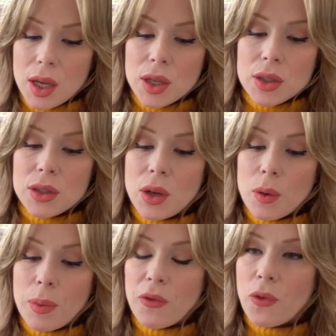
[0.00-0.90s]
So
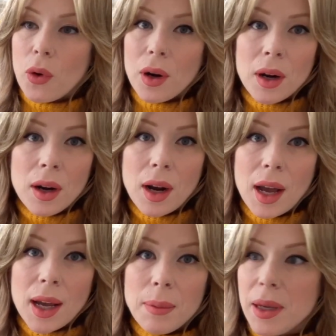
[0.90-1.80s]
before
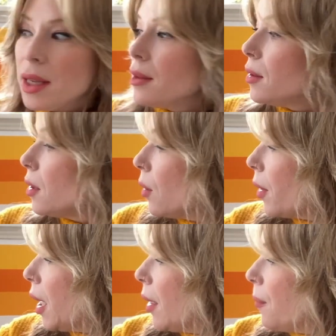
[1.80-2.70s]
I begin
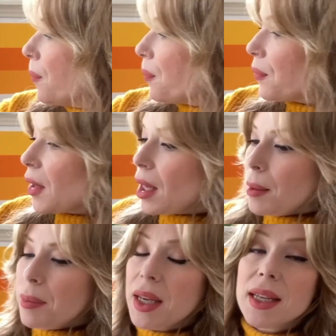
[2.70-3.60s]
sewing,
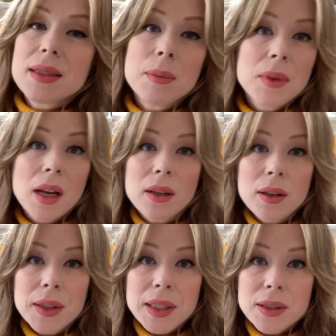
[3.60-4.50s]
because I'm not
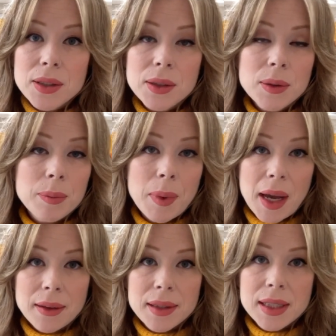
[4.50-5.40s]
going to
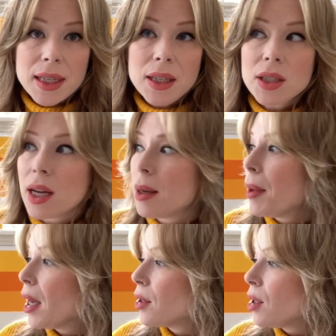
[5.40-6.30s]
backstitch, I'm
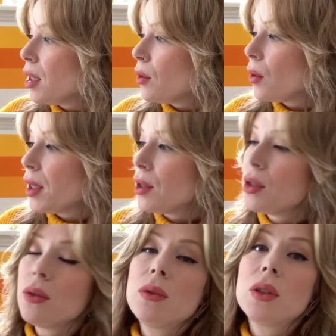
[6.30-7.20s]
actually going
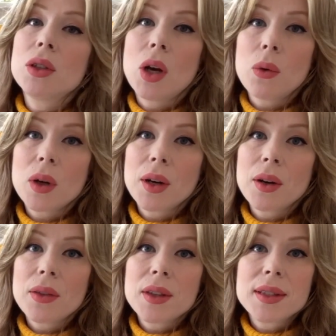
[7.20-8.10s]
to
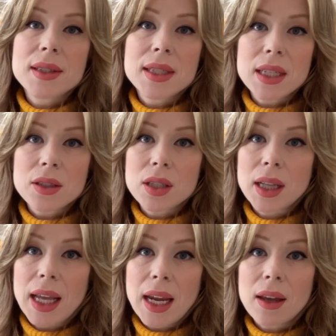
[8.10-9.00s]
lower the stitch
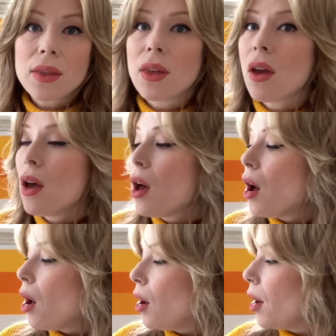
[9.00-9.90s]
length
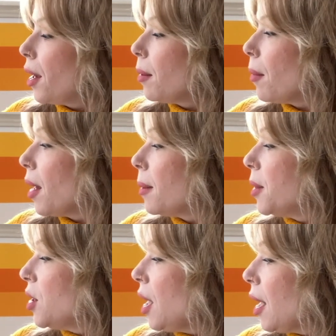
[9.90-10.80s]
on my
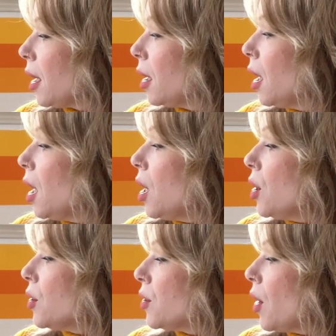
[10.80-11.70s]
machine.
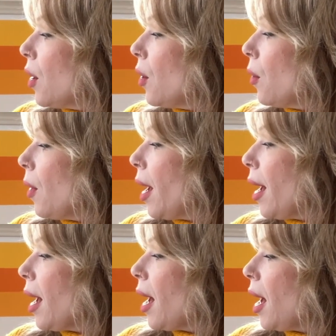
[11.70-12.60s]
So
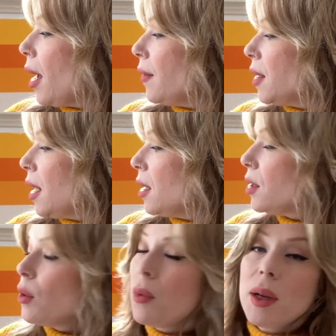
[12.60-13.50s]
I've set it
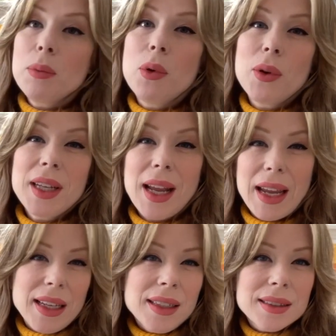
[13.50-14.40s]
to
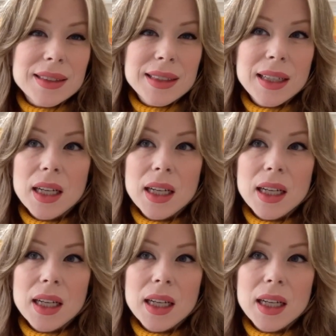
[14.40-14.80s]
1.8.